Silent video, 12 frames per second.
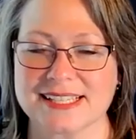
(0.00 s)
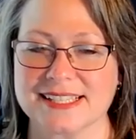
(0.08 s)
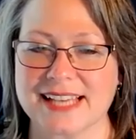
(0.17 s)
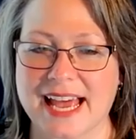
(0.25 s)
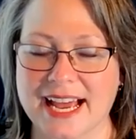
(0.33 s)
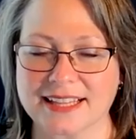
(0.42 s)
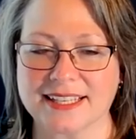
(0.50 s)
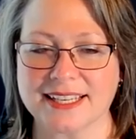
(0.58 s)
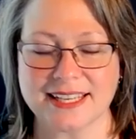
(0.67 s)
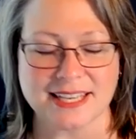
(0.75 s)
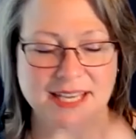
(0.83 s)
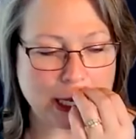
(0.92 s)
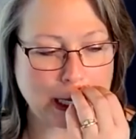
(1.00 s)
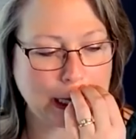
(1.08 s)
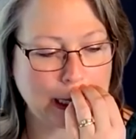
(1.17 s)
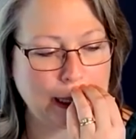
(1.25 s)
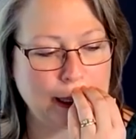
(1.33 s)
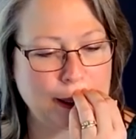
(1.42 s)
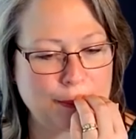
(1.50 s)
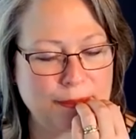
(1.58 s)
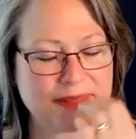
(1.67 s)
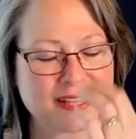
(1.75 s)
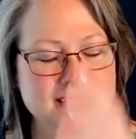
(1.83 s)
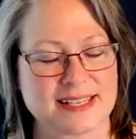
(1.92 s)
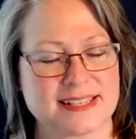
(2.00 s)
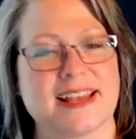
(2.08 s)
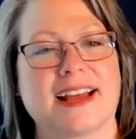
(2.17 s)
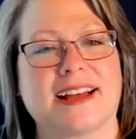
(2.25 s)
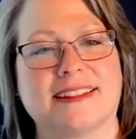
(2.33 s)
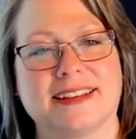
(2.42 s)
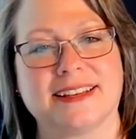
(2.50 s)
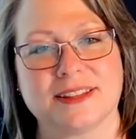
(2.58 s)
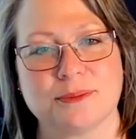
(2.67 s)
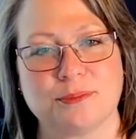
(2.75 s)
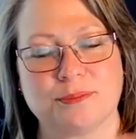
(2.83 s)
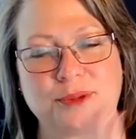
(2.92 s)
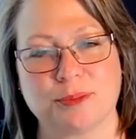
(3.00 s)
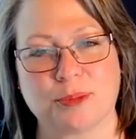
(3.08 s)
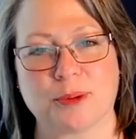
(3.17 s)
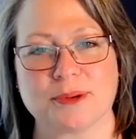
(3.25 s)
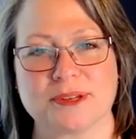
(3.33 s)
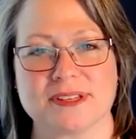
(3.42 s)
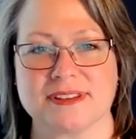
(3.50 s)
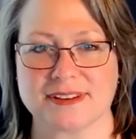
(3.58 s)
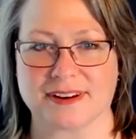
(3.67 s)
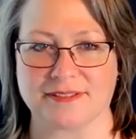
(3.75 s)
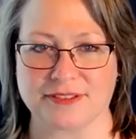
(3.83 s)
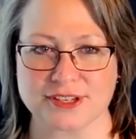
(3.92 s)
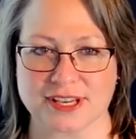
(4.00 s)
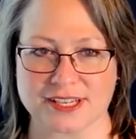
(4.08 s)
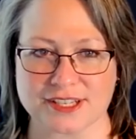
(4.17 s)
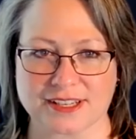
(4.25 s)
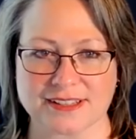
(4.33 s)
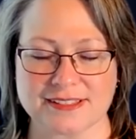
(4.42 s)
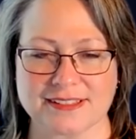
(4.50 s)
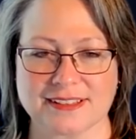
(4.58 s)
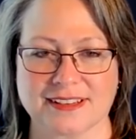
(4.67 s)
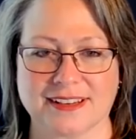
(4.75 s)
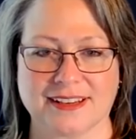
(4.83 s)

exactly the purpose of these conversations,